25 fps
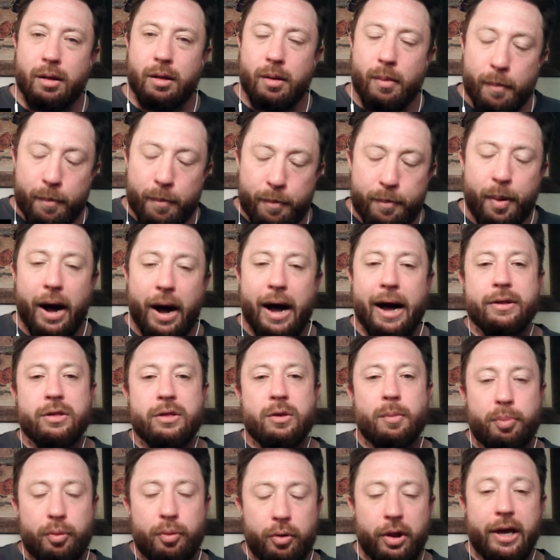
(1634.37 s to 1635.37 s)
by the
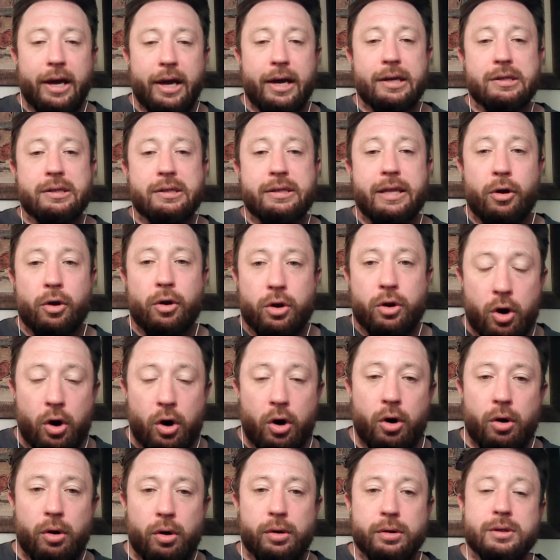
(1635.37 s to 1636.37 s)
plays that are
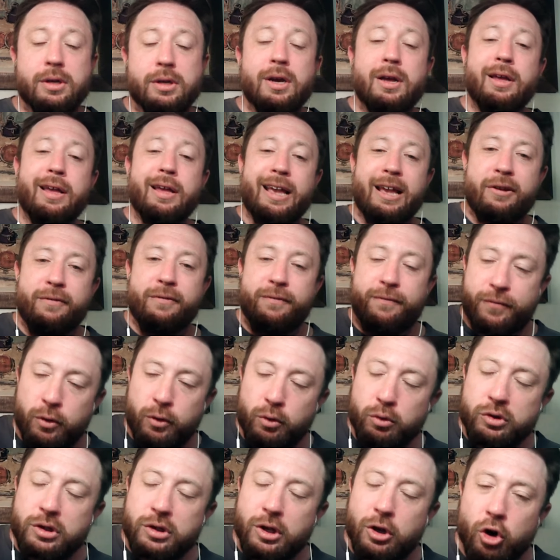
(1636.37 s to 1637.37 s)
called,
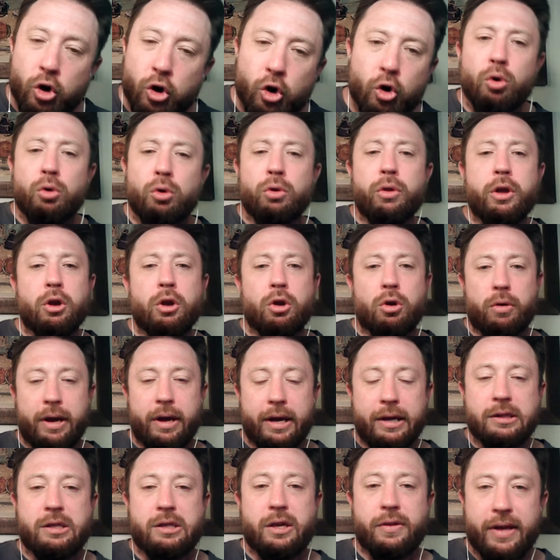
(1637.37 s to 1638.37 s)
infused earlier
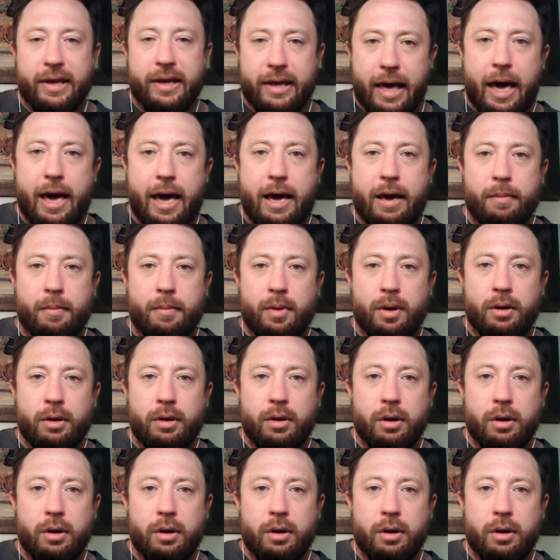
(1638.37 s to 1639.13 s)
into the game